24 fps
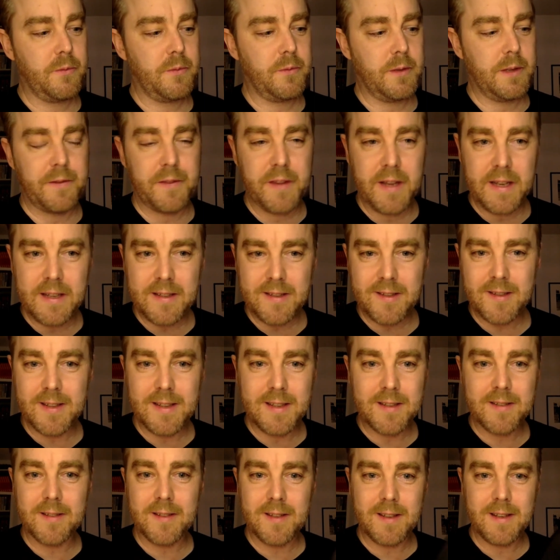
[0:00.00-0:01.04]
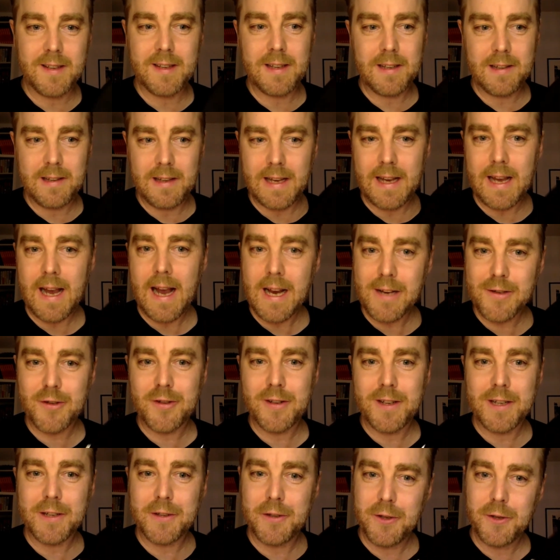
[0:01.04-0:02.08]
this is
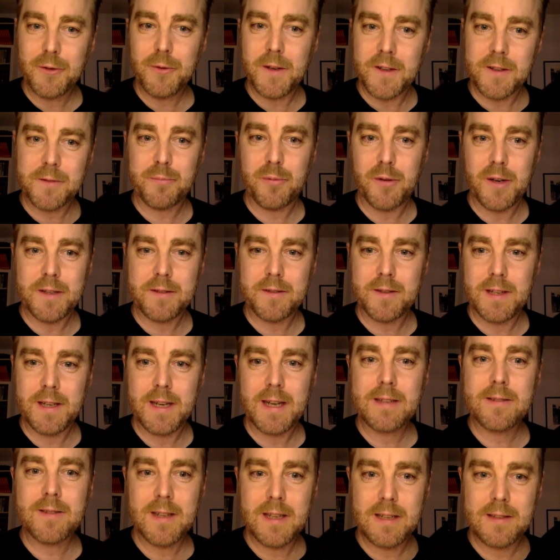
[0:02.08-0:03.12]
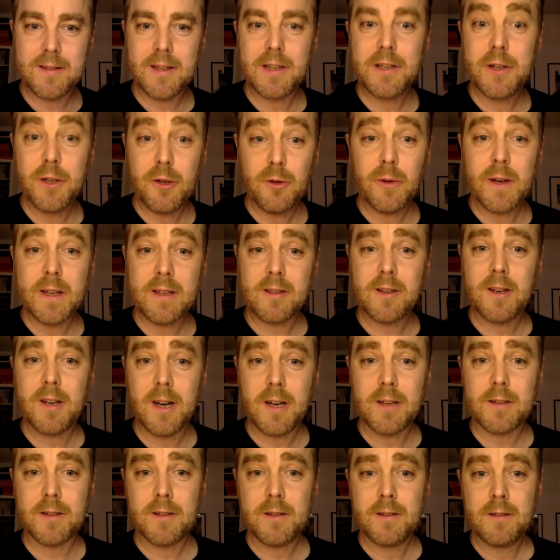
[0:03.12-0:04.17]
actually a US pressing. It's a US
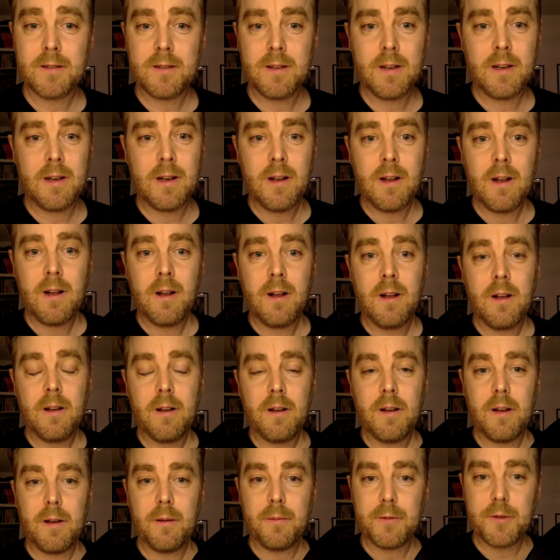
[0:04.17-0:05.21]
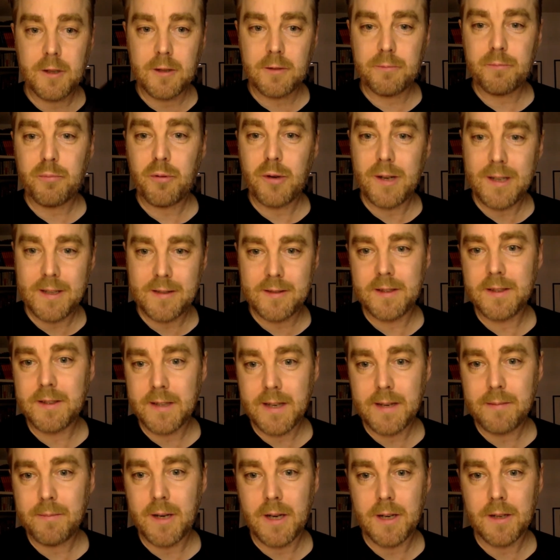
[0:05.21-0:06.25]
cut, just pressed in
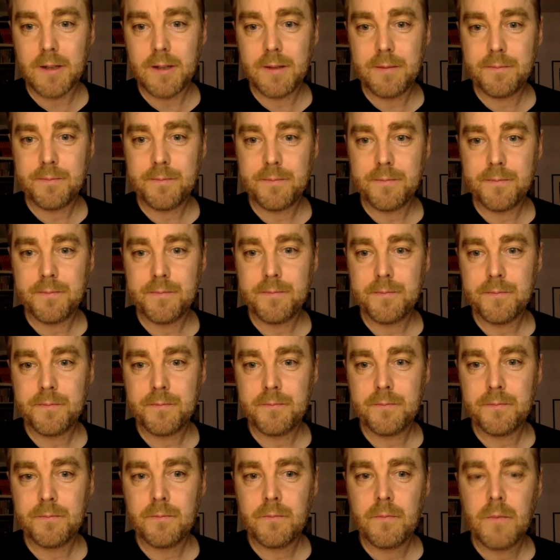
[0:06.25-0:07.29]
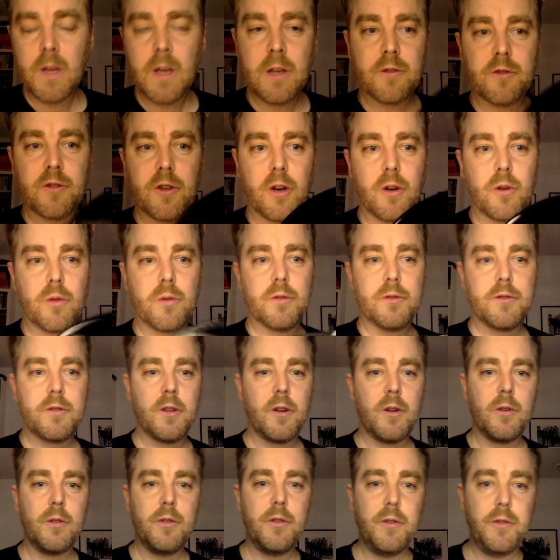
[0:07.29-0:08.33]
Denmark. Okay.
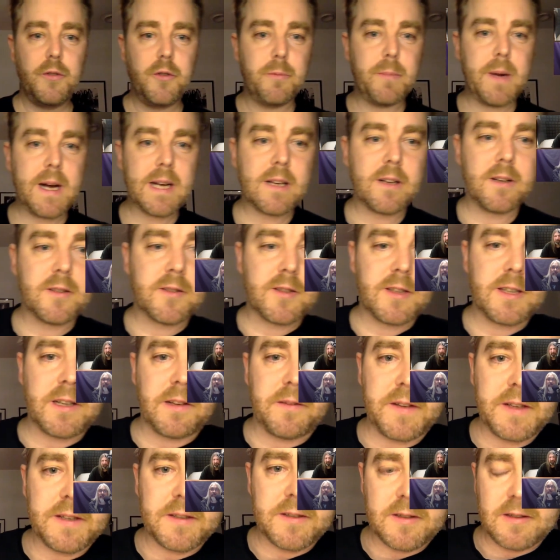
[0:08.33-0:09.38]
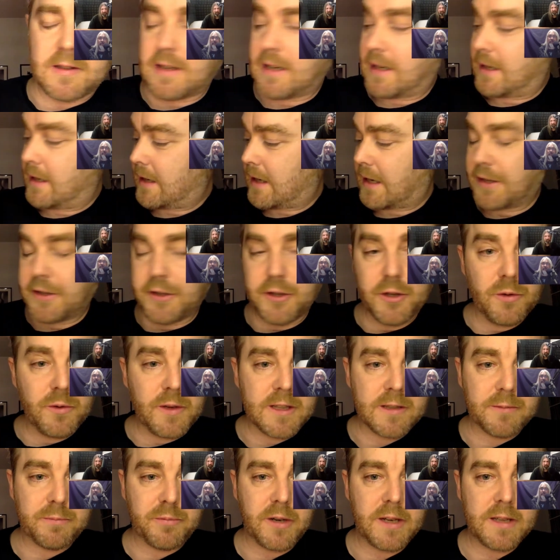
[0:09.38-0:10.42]
So you might consider this a
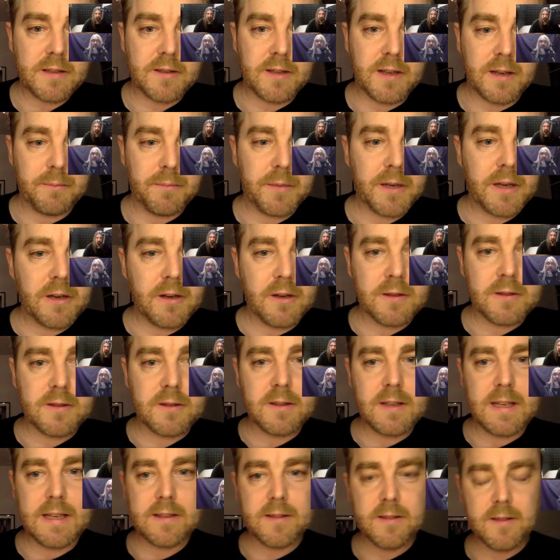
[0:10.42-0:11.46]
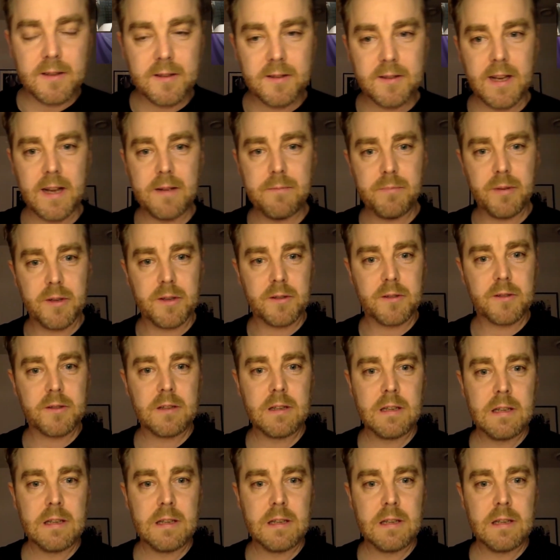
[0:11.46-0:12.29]
US pressing, because it's the stampers